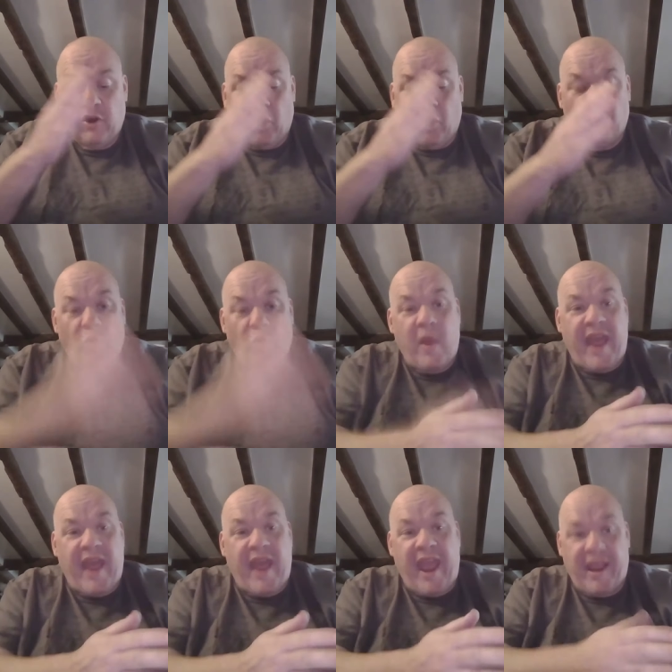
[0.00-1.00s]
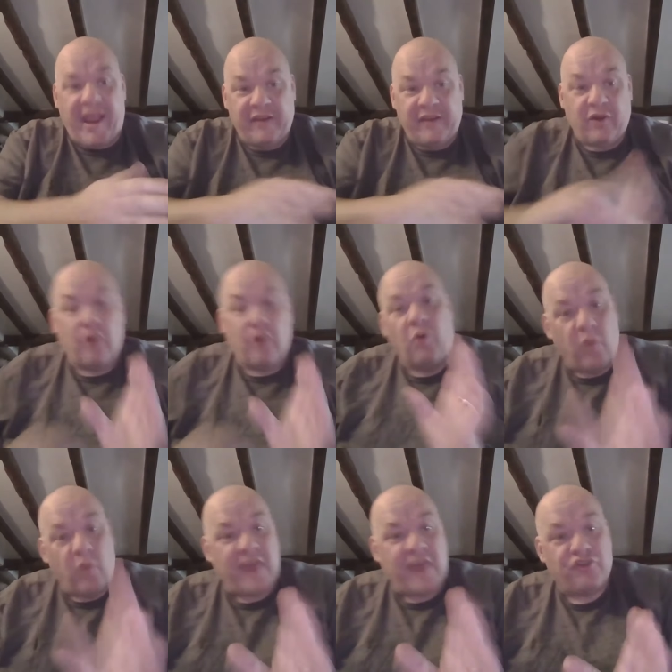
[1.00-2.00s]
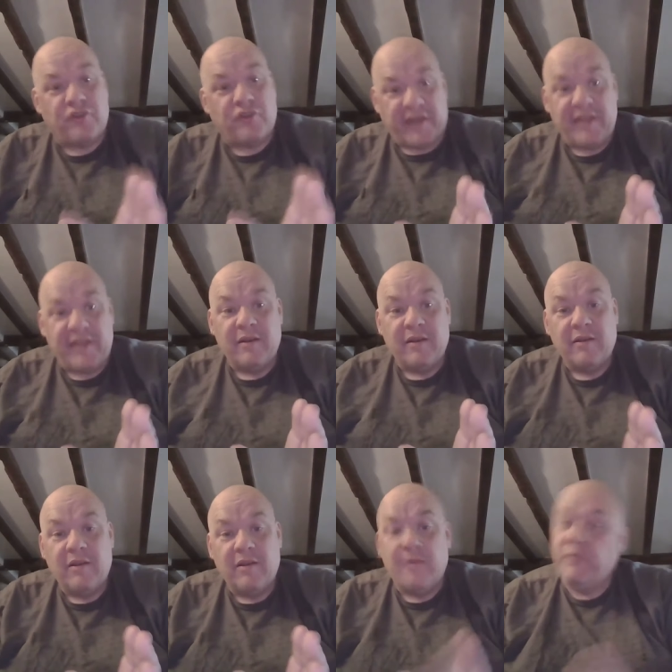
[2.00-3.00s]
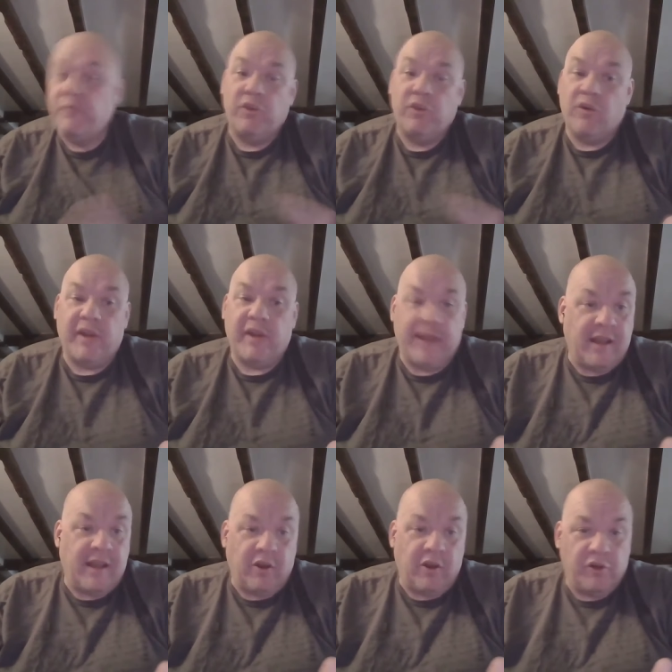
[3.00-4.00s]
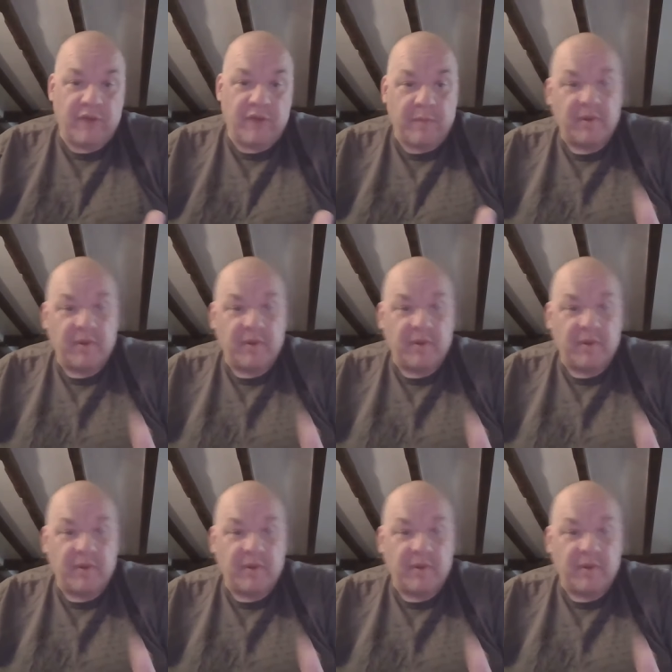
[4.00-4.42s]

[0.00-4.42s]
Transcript: on a wet hand on a wet tree. You're not going to get a lot of grip.